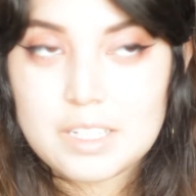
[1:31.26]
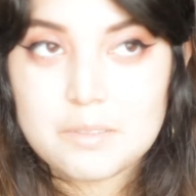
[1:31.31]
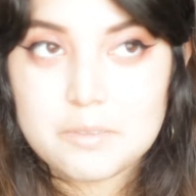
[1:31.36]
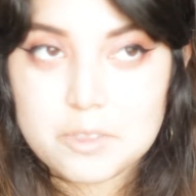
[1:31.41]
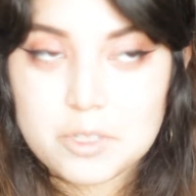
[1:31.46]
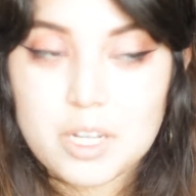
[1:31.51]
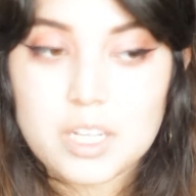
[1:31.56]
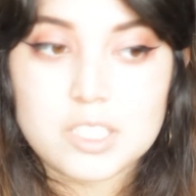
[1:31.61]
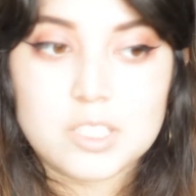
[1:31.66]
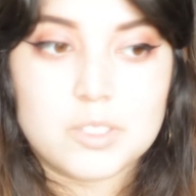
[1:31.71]

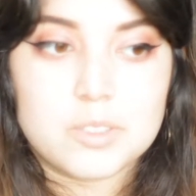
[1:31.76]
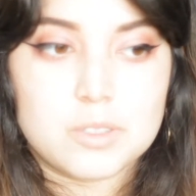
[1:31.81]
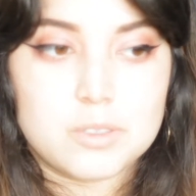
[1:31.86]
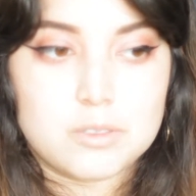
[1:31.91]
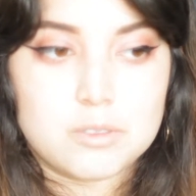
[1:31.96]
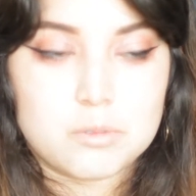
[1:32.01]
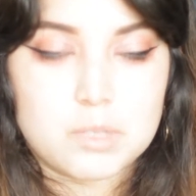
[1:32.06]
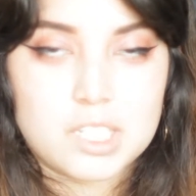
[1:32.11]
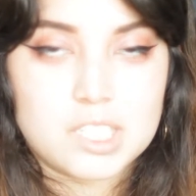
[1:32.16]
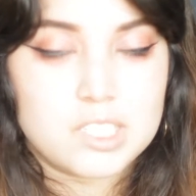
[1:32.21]
I'm trying to
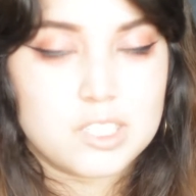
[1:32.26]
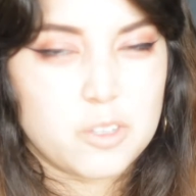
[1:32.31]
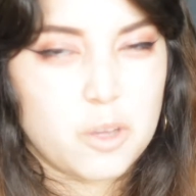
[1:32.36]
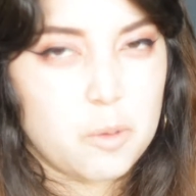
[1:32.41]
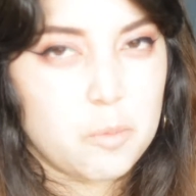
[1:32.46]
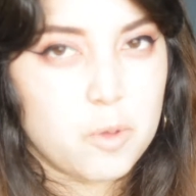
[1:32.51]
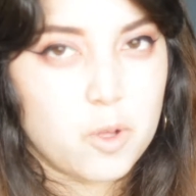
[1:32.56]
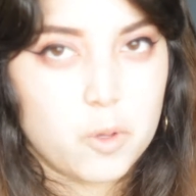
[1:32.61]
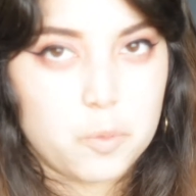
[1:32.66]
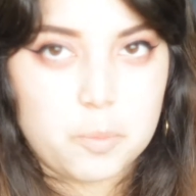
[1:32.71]
lose weight so
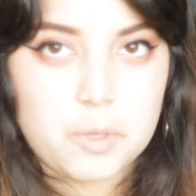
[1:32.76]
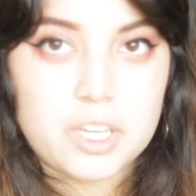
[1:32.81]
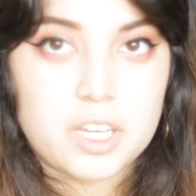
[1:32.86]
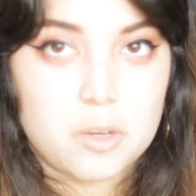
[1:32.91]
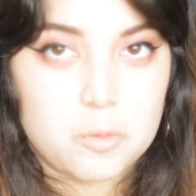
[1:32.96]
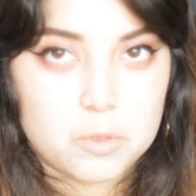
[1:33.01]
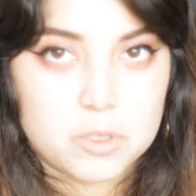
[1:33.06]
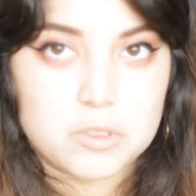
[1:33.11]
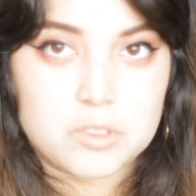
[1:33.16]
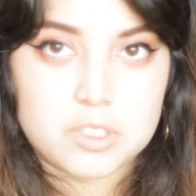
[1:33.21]
I'm hoping
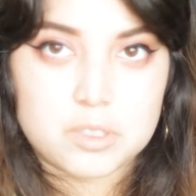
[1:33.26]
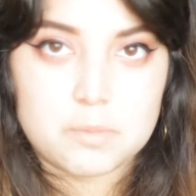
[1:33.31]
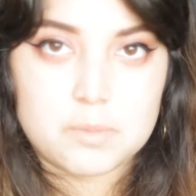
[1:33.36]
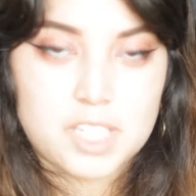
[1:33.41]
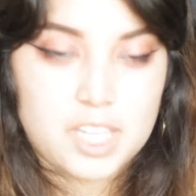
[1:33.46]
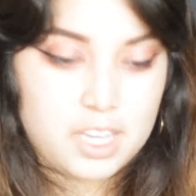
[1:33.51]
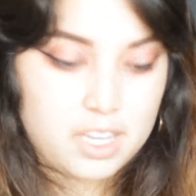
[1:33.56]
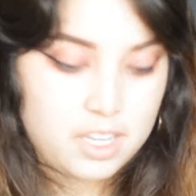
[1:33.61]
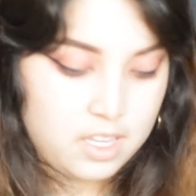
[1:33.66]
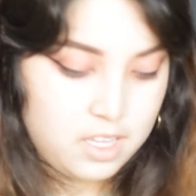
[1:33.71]
I will
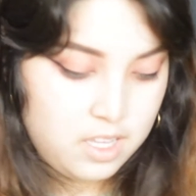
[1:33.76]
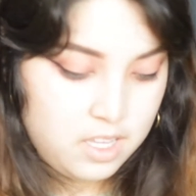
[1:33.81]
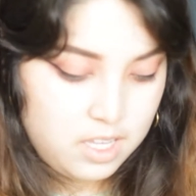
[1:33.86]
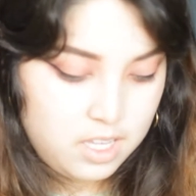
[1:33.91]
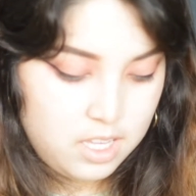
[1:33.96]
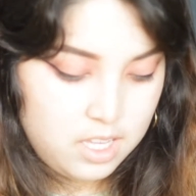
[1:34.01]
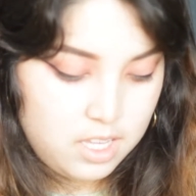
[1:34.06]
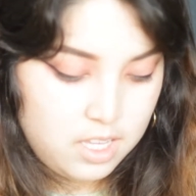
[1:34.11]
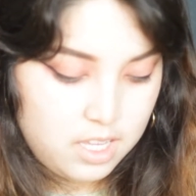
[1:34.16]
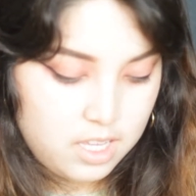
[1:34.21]
someday.
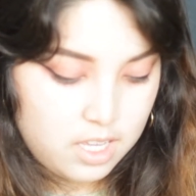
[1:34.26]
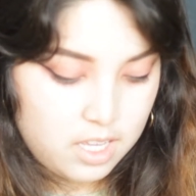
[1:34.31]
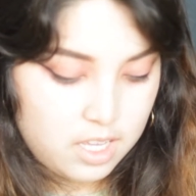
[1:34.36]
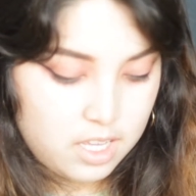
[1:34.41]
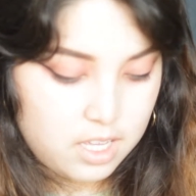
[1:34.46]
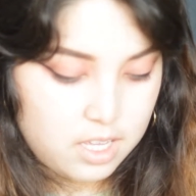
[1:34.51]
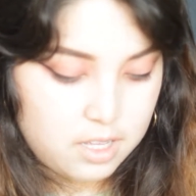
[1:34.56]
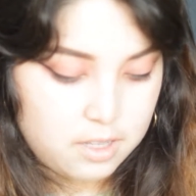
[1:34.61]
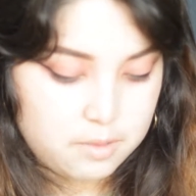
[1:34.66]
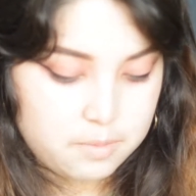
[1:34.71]

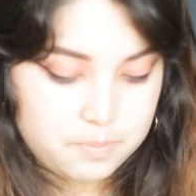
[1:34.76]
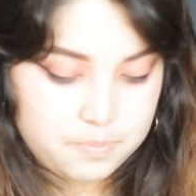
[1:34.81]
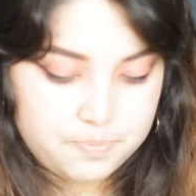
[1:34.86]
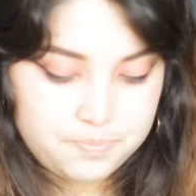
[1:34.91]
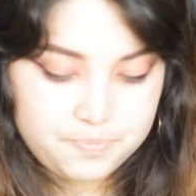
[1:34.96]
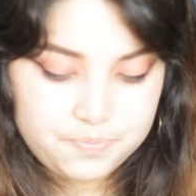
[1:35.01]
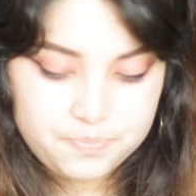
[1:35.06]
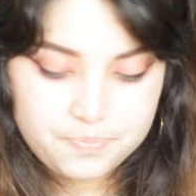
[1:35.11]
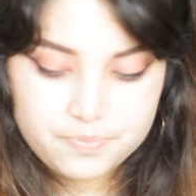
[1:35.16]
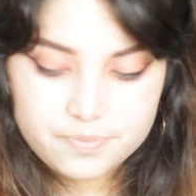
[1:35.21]
Um,
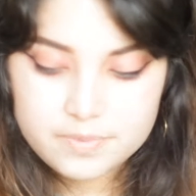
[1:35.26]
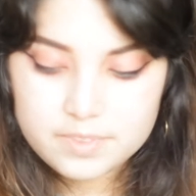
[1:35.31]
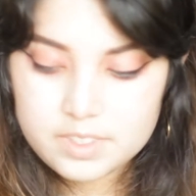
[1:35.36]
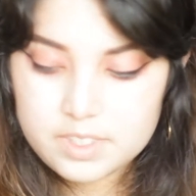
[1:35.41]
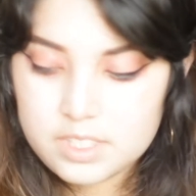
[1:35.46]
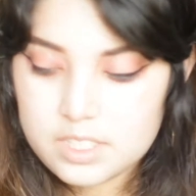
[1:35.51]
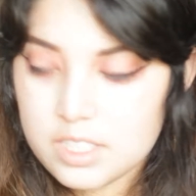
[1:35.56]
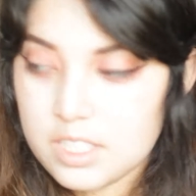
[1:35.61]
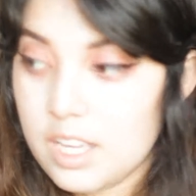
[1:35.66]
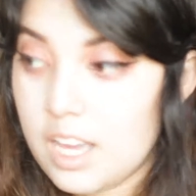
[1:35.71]

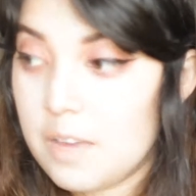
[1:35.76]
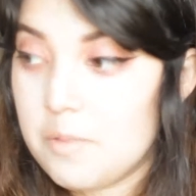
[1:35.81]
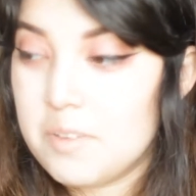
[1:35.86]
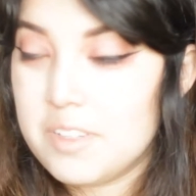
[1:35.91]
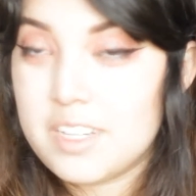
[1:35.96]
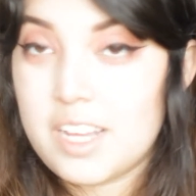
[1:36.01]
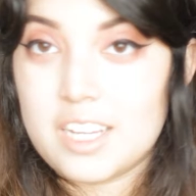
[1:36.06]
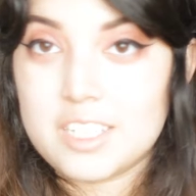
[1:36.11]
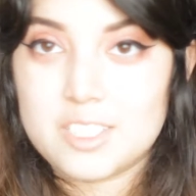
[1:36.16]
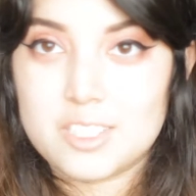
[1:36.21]
I've
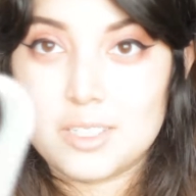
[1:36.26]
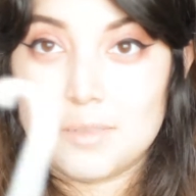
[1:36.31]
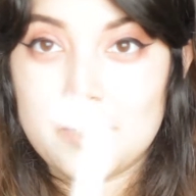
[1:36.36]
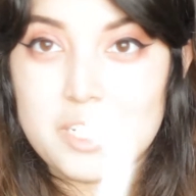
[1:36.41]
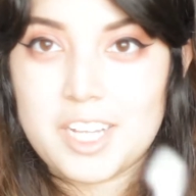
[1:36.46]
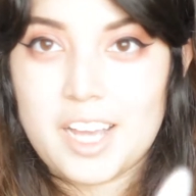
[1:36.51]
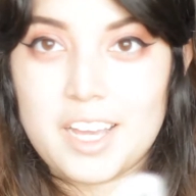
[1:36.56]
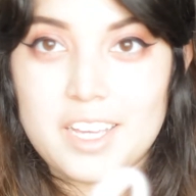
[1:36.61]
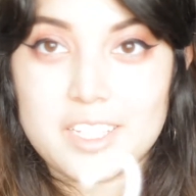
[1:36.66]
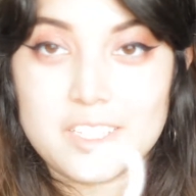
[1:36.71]
been actually
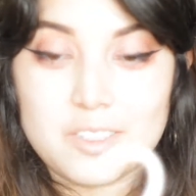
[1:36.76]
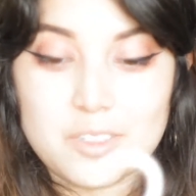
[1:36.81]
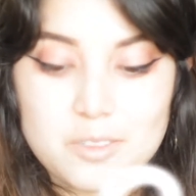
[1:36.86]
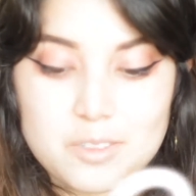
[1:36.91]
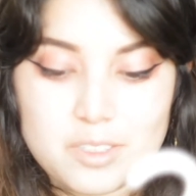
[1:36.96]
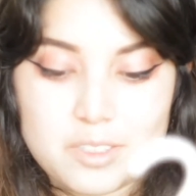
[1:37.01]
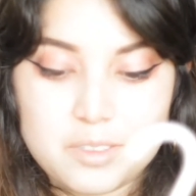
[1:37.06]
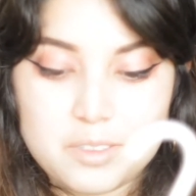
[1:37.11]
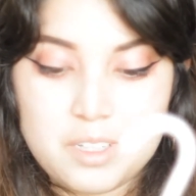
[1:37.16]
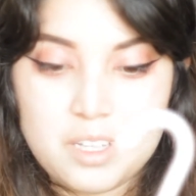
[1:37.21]
been eyeing
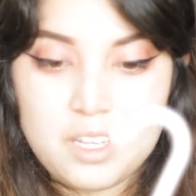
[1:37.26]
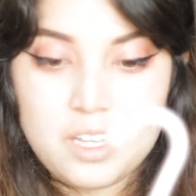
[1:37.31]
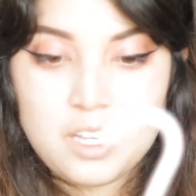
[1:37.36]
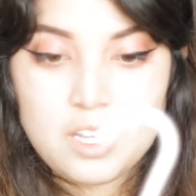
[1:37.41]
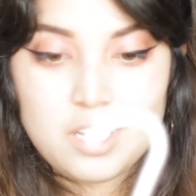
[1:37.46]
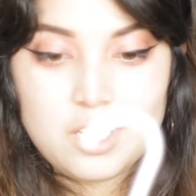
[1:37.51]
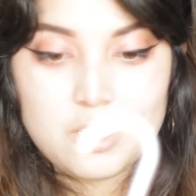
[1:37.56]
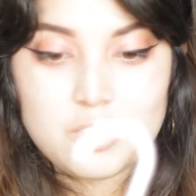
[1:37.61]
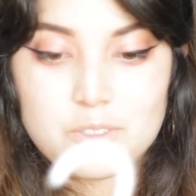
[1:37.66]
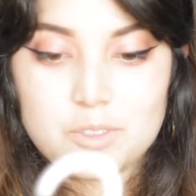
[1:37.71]
those
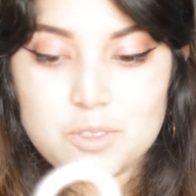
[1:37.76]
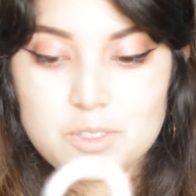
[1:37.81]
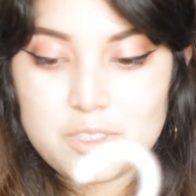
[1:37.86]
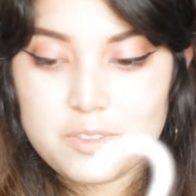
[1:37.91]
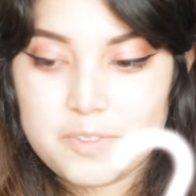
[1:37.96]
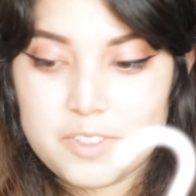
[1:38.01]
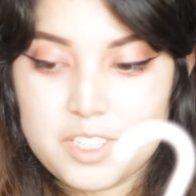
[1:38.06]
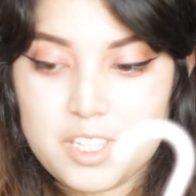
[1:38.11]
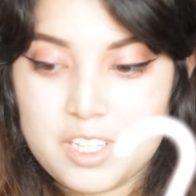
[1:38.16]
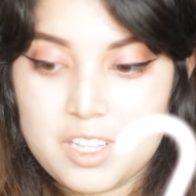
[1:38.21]

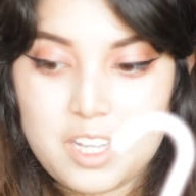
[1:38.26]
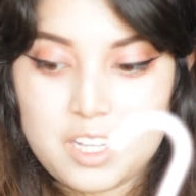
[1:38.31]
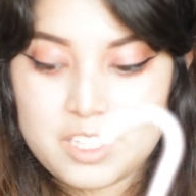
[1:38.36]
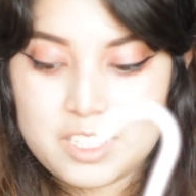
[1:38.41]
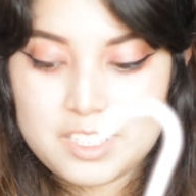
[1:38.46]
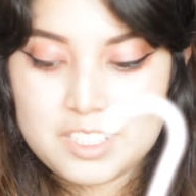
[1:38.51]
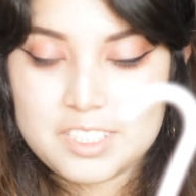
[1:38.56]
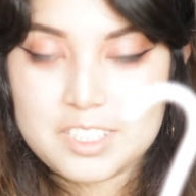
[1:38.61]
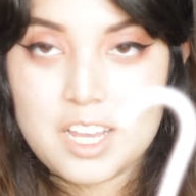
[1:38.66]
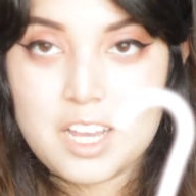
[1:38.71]
shorts for the
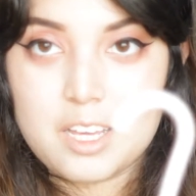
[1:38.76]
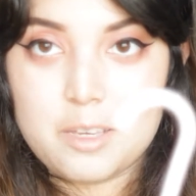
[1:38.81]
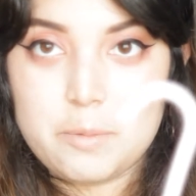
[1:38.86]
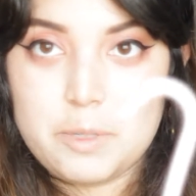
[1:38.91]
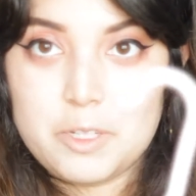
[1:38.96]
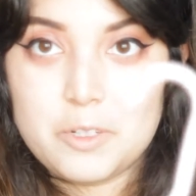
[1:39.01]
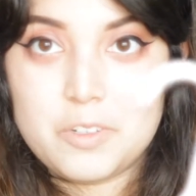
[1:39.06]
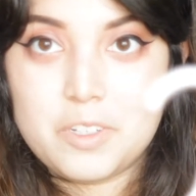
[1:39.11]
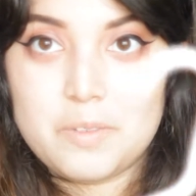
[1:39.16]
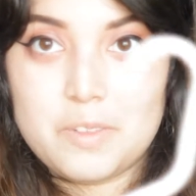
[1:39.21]
longest
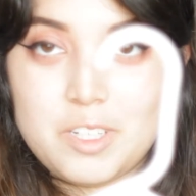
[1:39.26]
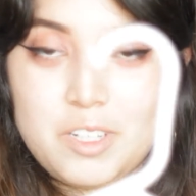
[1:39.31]
time, you don't